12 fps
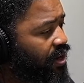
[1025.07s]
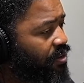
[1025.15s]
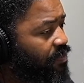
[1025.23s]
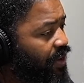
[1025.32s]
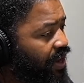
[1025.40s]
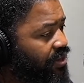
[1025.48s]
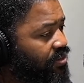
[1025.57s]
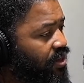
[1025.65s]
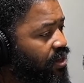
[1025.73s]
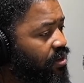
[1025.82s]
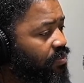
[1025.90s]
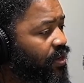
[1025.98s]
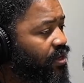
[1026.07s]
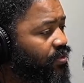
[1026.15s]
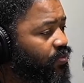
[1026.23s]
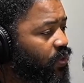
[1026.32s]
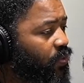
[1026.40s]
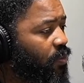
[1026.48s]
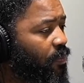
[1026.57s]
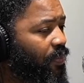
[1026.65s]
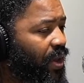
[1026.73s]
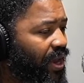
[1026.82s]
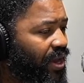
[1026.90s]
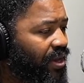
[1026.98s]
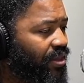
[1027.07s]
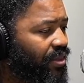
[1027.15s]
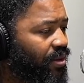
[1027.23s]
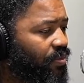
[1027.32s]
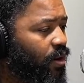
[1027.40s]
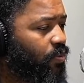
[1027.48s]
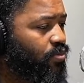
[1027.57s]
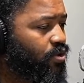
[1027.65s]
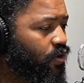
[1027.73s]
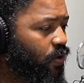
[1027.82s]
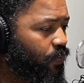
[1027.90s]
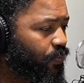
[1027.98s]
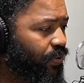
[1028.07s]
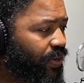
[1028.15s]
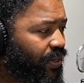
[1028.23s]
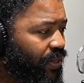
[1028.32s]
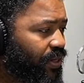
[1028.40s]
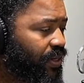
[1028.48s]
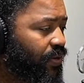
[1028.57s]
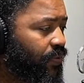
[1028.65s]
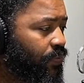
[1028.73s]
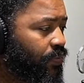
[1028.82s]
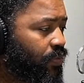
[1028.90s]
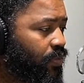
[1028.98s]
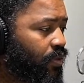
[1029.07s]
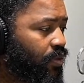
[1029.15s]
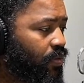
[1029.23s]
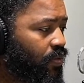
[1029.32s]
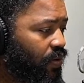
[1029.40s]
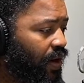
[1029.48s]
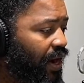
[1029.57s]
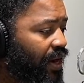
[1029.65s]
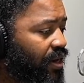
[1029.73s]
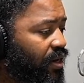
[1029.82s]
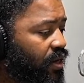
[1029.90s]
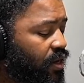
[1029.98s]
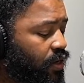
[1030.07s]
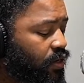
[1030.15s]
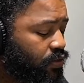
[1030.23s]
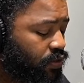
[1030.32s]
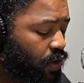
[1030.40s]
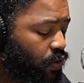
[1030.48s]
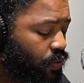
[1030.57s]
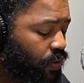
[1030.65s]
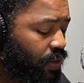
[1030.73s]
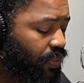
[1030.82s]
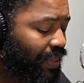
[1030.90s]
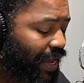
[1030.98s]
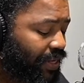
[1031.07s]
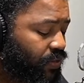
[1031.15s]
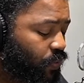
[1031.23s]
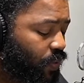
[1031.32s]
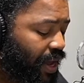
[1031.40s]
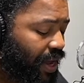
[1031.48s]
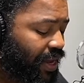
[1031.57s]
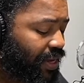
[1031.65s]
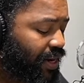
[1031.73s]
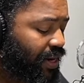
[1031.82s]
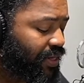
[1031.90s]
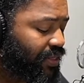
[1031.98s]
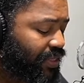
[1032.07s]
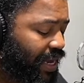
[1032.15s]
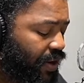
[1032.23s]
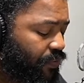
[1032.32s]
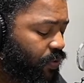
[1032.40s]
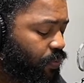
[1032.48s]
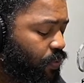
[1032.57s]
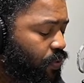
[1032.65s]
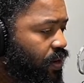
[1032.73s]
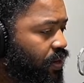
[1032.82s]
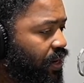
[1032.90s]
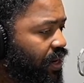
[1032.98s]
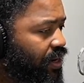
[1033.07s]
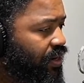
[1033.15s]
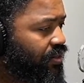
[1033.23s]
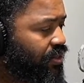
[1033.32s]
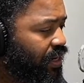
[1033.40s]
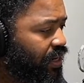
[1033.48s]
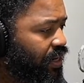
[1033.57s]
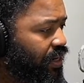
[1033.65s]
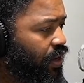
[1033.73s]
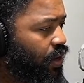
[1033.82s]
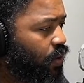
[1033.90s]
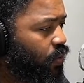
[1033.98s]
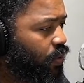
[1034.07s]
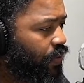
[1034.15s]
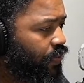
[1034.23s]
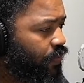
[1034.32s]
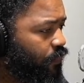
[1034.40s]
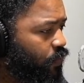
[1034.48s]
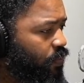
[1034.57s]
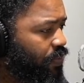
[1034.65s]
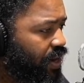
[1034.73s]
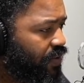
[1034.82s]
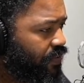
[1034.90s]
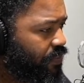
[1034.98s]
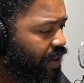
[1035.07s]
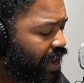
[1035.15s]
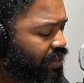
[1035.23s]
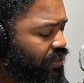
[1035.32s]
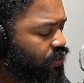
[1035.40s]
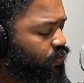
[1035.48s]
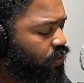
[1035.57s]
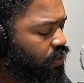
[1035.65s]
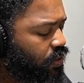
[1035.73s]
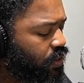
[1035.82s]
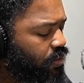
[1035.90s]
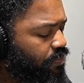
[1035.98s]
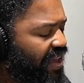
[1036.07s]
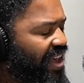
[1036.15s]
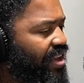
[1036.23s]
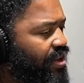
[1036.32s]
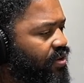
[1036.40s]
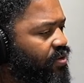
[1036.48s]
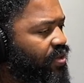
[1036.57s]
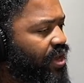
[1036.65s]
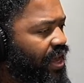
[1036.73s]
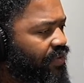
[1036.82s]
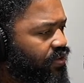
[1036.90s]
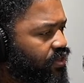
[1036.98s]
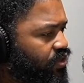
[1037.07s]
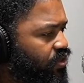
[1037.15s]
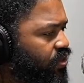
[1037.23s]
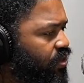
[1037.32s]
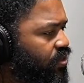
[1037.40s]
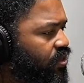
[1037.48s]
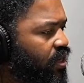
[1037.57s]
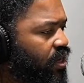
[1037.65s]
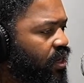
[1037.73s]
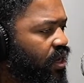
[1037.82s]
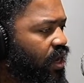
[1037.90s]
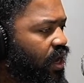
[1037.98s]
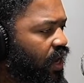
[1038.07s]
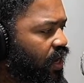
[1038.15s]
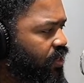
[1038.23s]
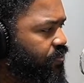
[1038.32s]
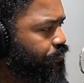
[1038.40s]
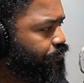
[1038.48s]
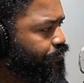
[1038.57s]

their best because we were paying them appropriately. right? So that's why getting the staff report and understanding what their full benefit package is, what they're getting paid, do they have insurance? Um,